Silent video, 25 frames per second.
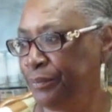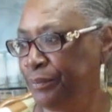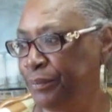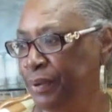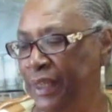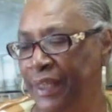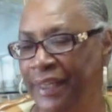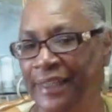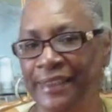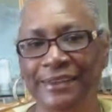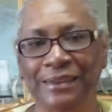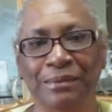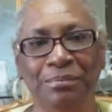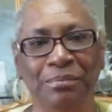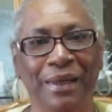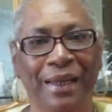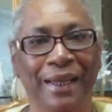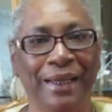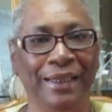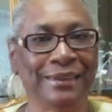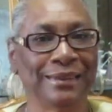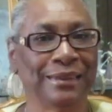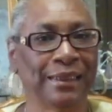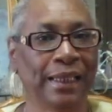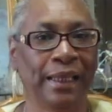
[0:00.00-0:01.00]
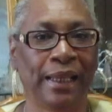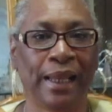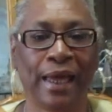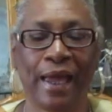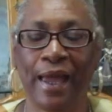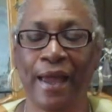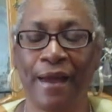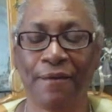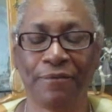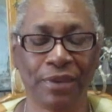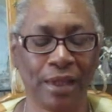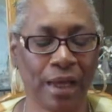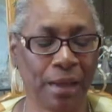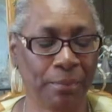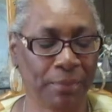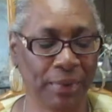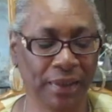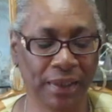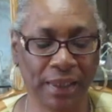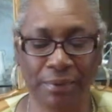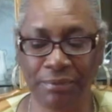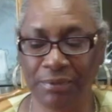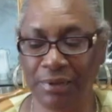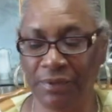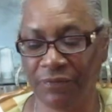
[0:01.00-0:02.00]
placemats, and I have not
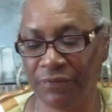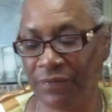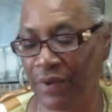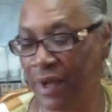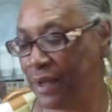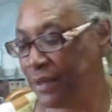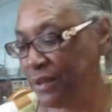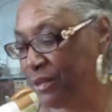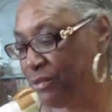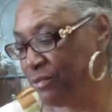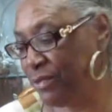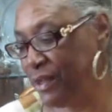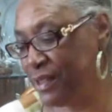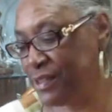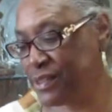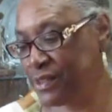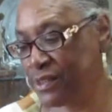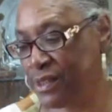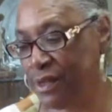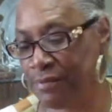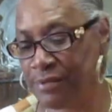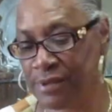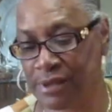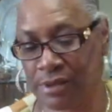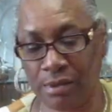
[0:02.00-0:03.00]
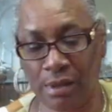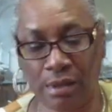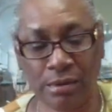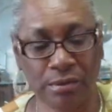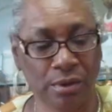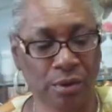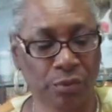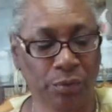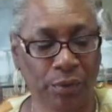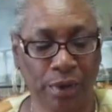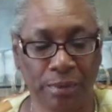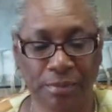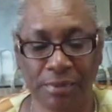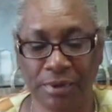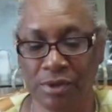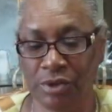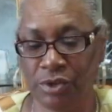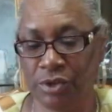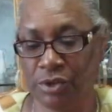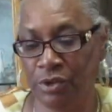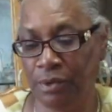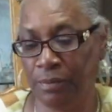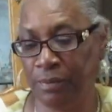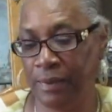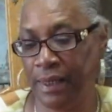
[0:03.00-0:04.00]
been able to find the rest of them, so I don't know what I'm going
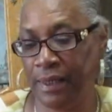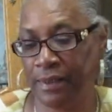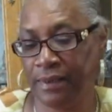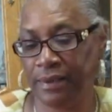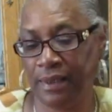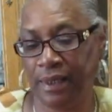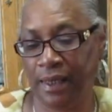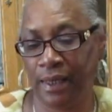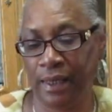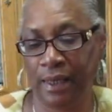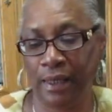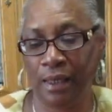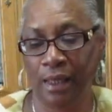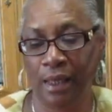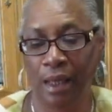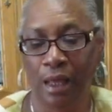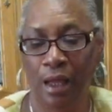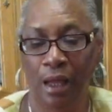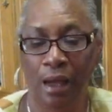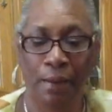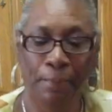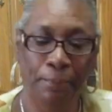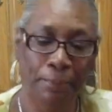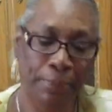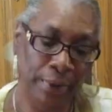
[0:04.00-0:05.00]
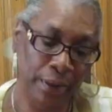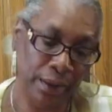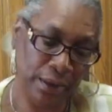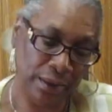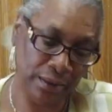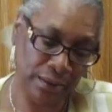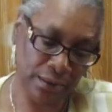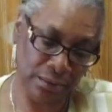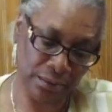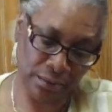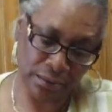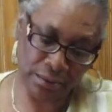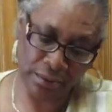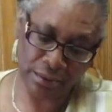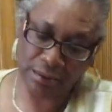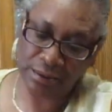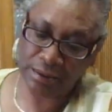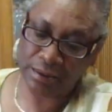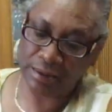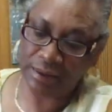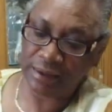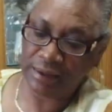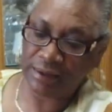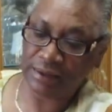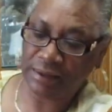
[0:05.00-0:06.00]
to do about that. But
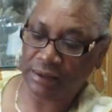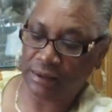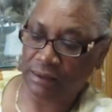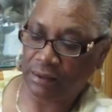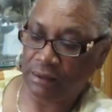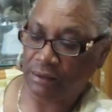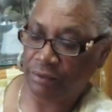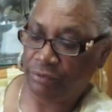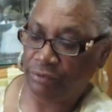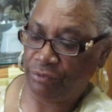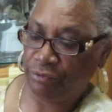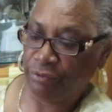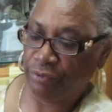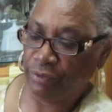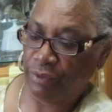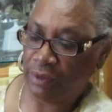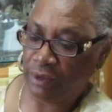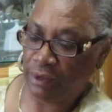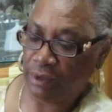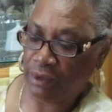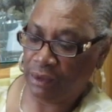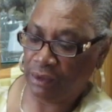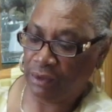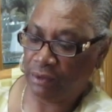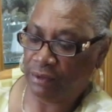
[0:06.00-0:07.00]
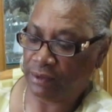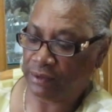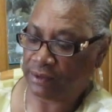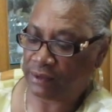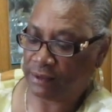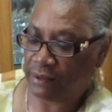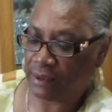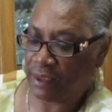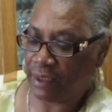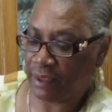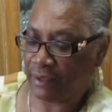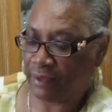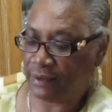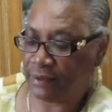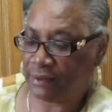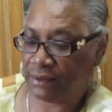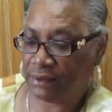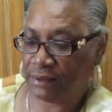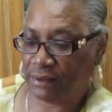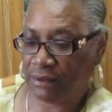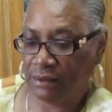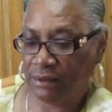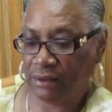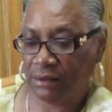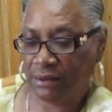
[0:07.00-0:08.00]
this really looks
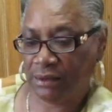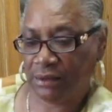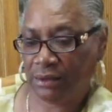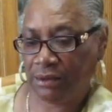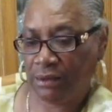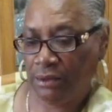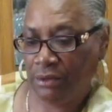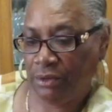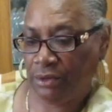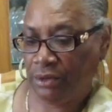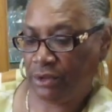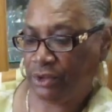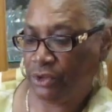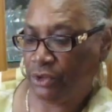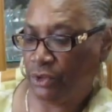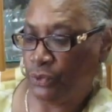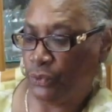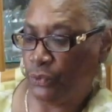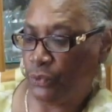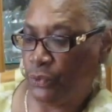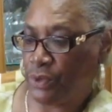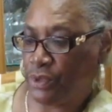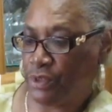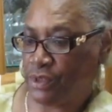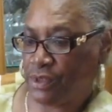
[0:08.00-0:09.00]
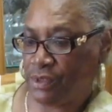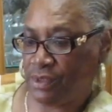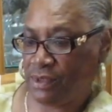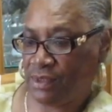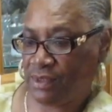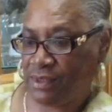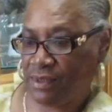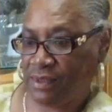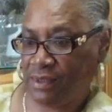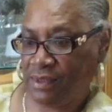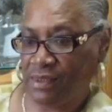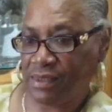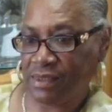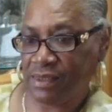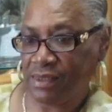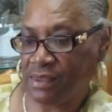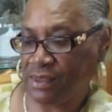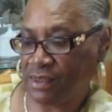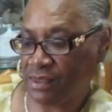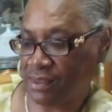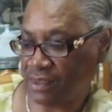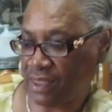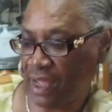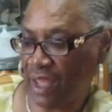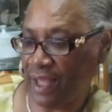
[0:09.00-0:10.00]
nice. This looks gorgeous. This
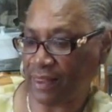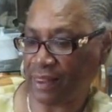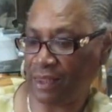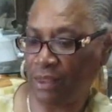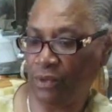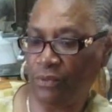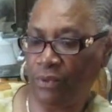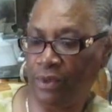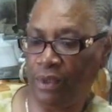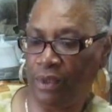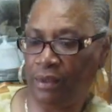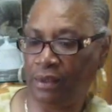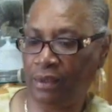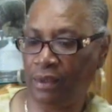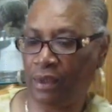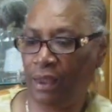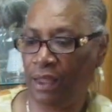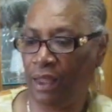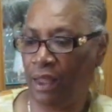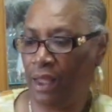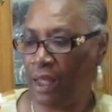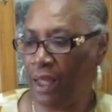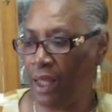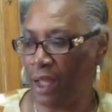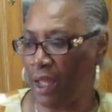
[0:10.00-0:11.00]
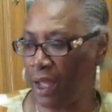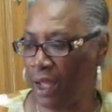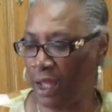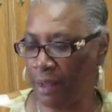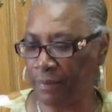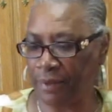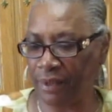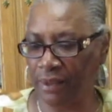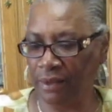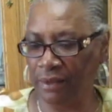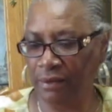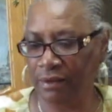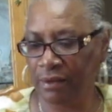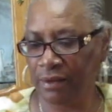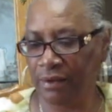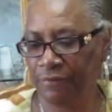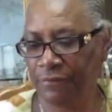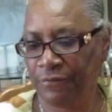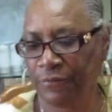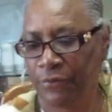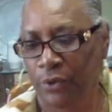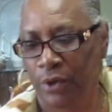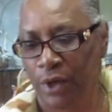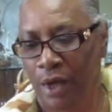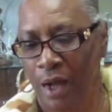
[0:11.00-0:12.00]
is exactly what I've been looking
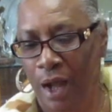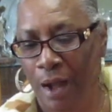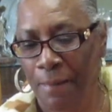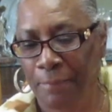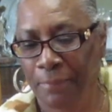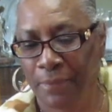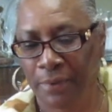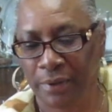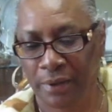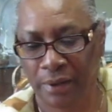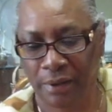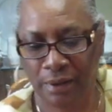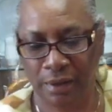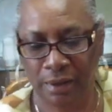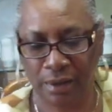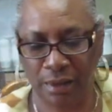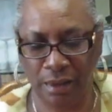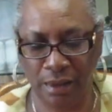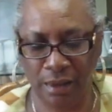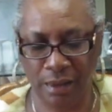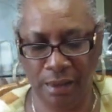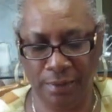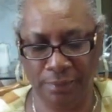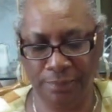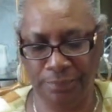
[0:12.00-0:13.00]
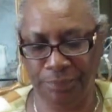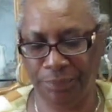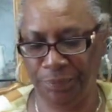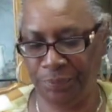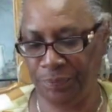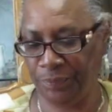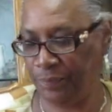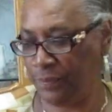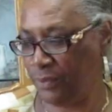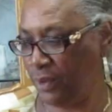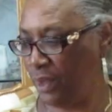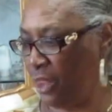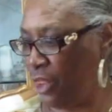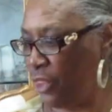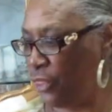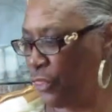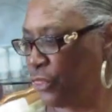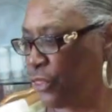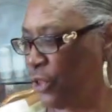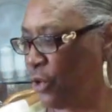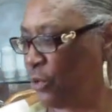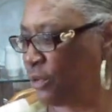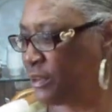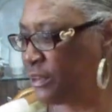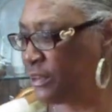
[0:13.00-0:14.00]
for. I'm gonna
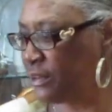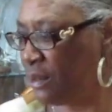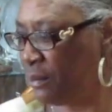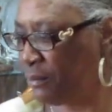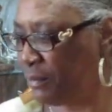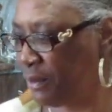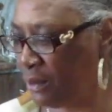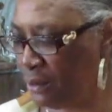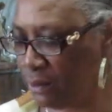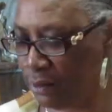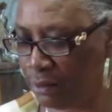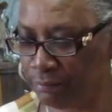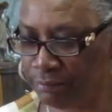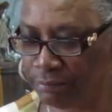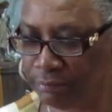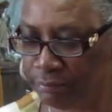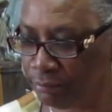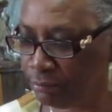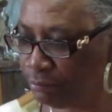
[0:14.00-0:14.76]
throw some of the